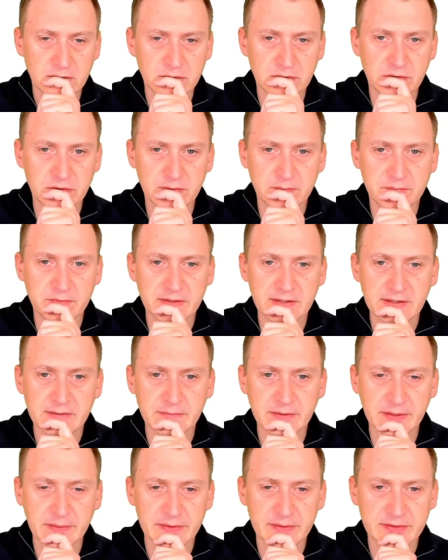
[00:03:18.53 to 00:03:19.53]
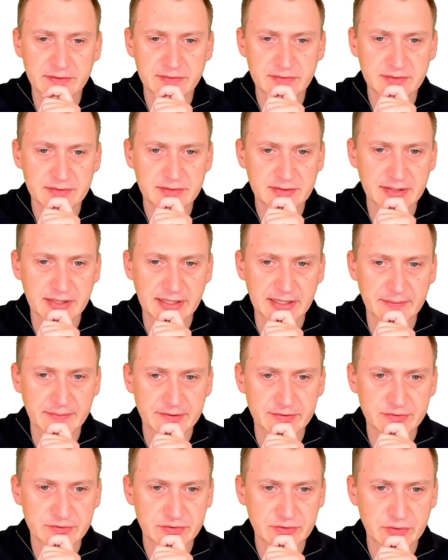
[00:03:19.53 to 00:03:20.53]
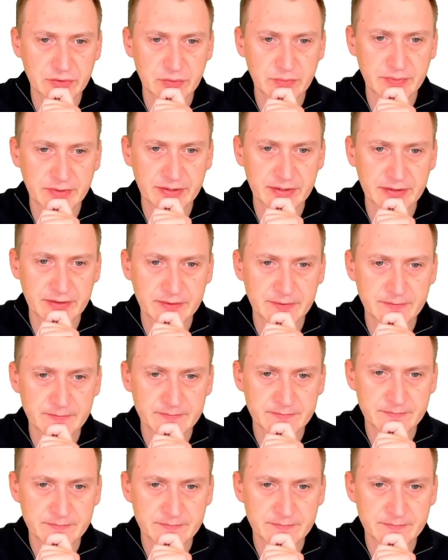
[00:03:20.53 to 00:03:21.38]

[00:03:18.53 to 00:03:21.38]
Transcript: Could be maybe this dynamic scoping.